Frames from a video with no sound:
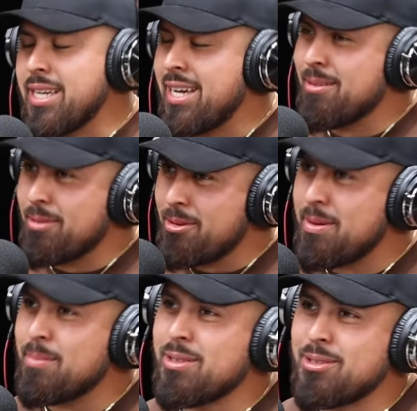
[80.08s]
damn, we
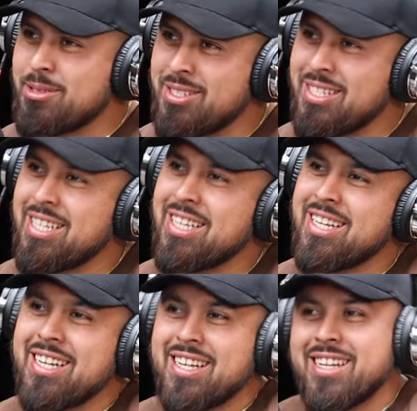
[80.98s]
remember those
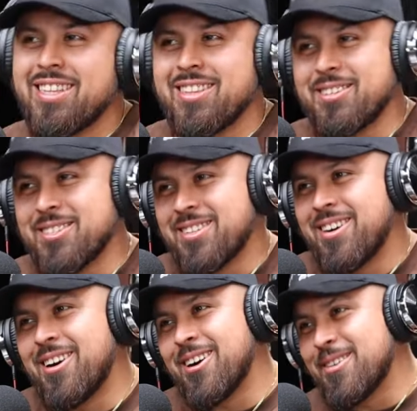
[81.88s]
it's hard blows.
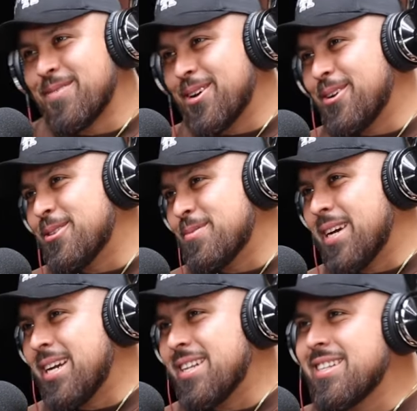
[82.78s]
Those yeah. Hard blows,
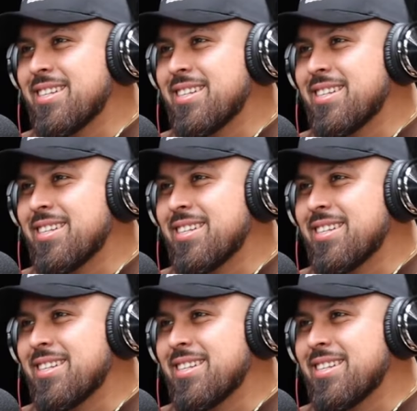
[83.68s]
man.